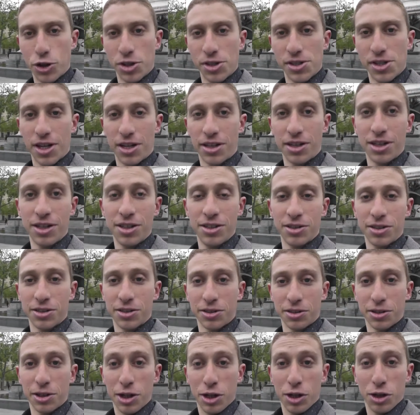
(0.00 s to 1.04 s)
She said
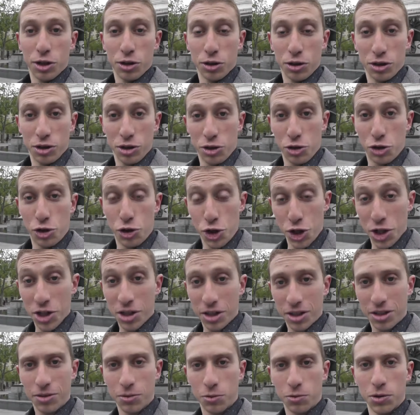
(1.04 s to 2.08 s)
either
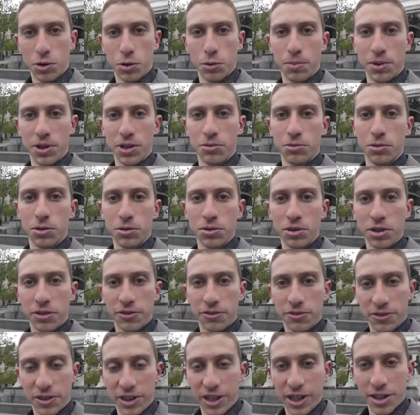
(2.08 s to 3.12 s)
she will be ruling
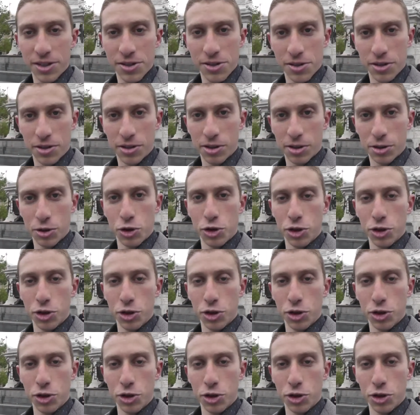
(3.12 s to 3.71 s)
France or